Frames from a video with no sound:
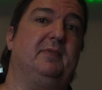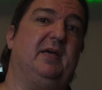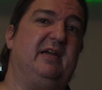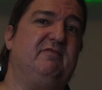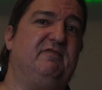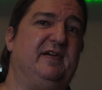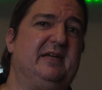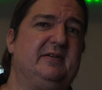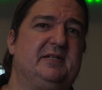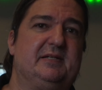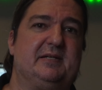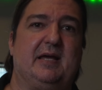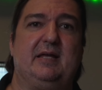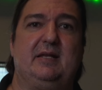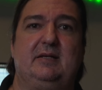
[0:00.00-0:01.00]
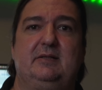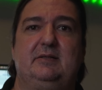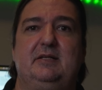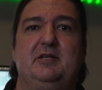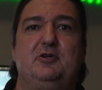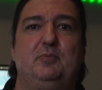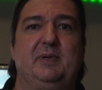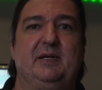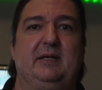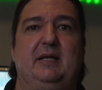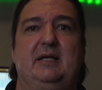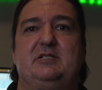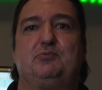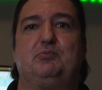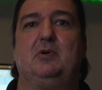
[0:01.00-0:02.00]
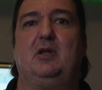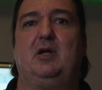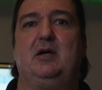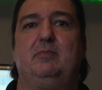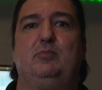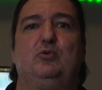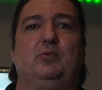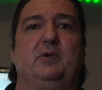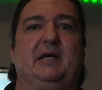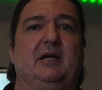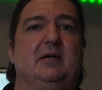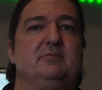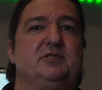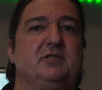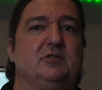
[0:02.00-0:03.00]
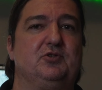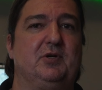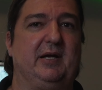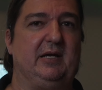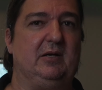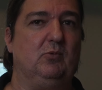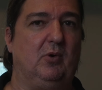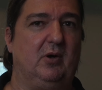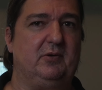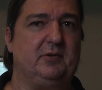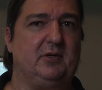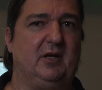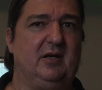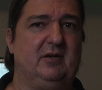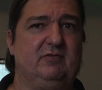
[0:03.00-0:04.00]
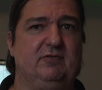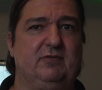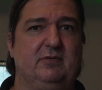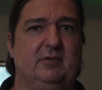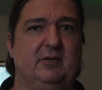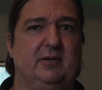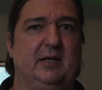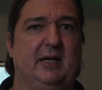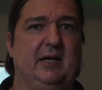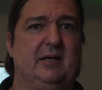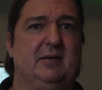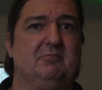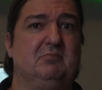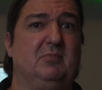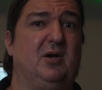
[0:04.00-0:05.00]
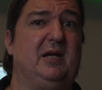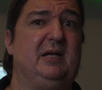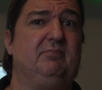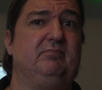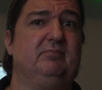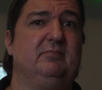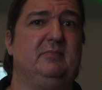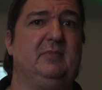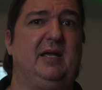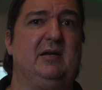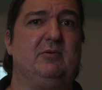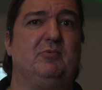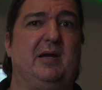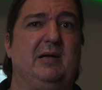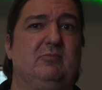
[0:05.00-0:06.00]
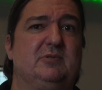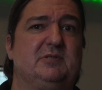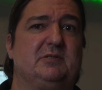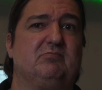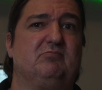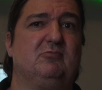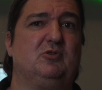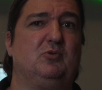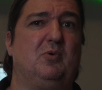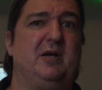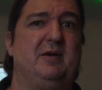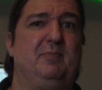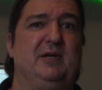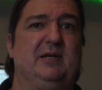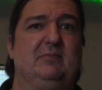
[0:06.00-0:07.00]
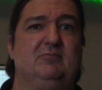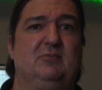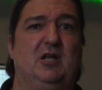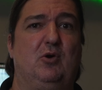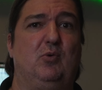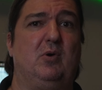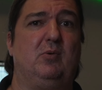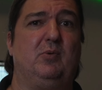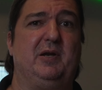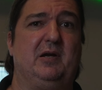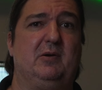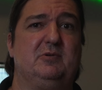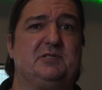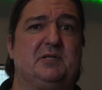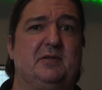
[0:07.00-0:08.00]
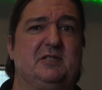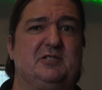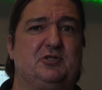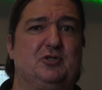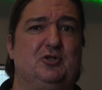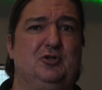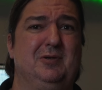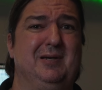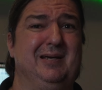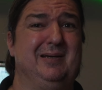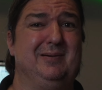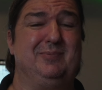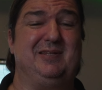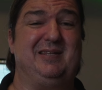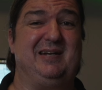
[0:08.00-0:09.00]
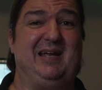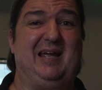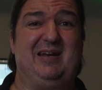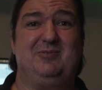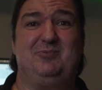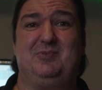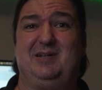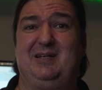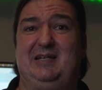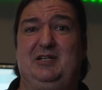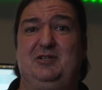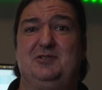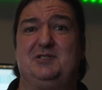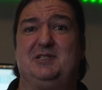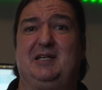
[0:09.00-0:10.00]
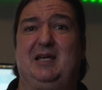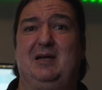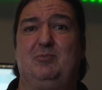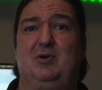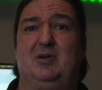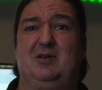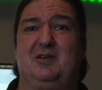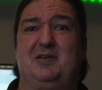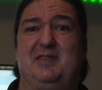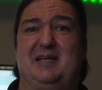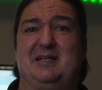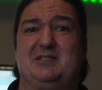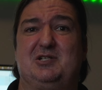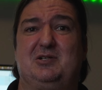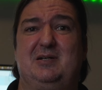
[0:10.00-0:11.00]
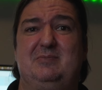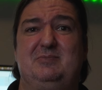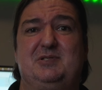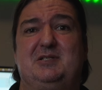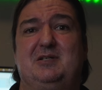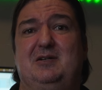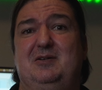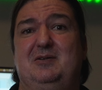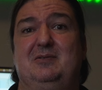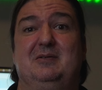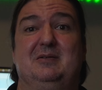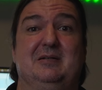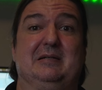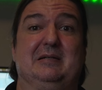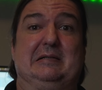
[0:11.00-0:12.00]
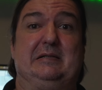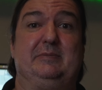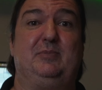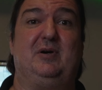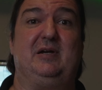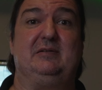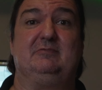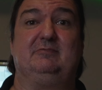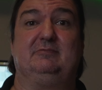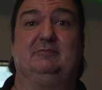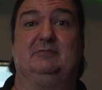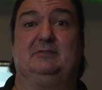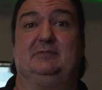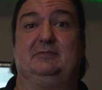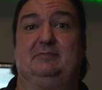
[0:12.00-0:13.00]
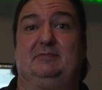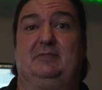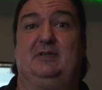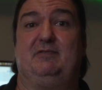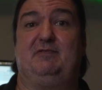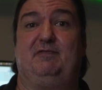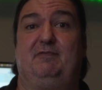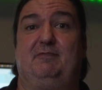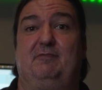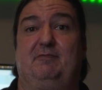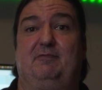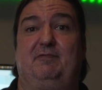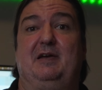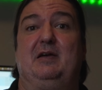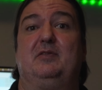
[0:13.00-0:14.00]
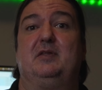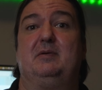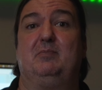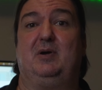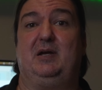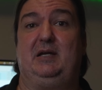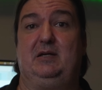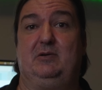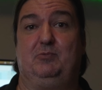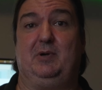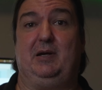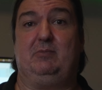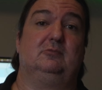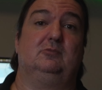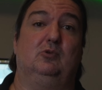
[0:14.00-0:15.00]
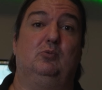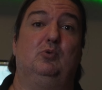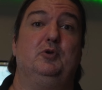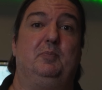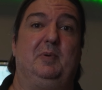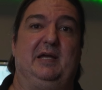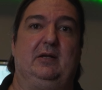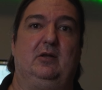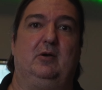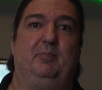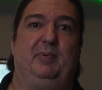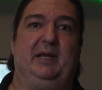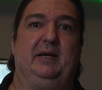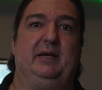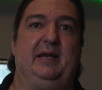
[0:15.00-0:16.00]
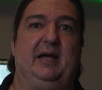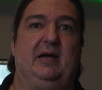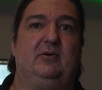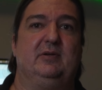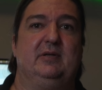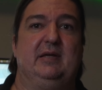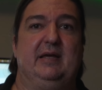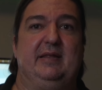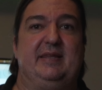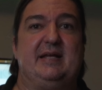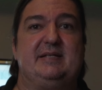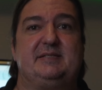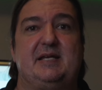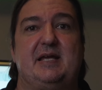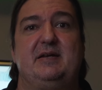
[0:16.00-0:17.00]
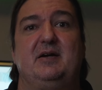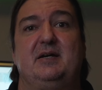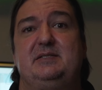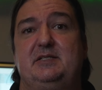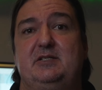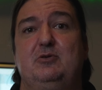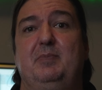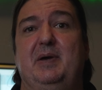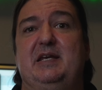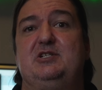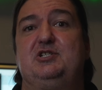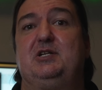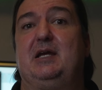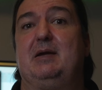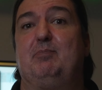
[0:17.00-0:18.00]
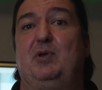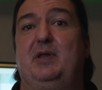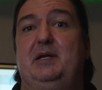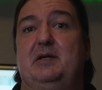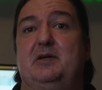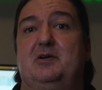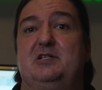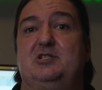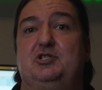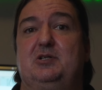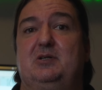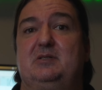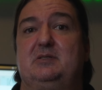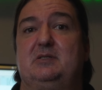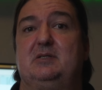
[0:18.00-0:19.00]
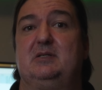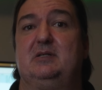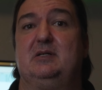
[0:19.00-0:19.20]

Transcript: I have found it a little bit less reliable when it comes to tracking wildlife. My hit rate was quite a bit lower when I was at the zoo, but then I hadn't really used the camera a lot of that time, so I might have found that my hit rate would be a lot better now. That said, I still managed to get plenty of nice shots.